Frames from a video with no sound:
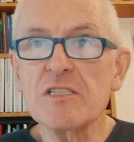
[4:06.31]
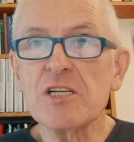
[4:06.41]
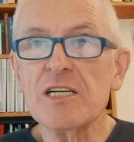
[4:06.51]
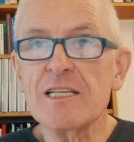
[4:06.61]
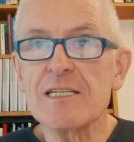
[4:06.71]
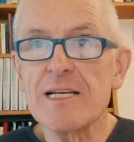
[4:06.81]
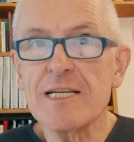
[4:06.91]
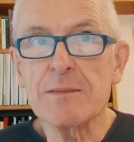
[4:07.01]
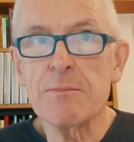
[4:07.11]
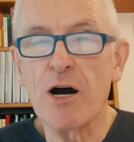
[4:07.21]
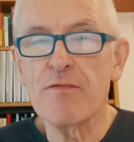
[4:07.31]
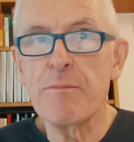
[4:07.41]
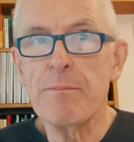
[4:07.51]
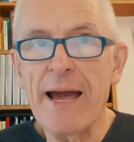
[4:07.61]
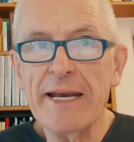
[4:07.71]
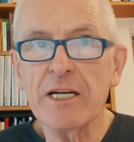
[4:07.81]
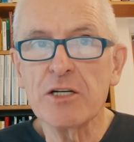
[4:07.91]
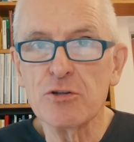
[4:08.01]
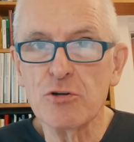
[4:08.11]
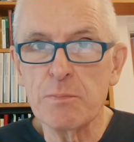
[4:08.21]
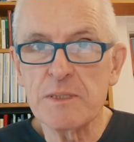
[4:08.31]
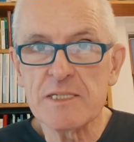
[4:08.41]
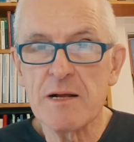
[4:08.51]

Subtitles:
criticism of many groups.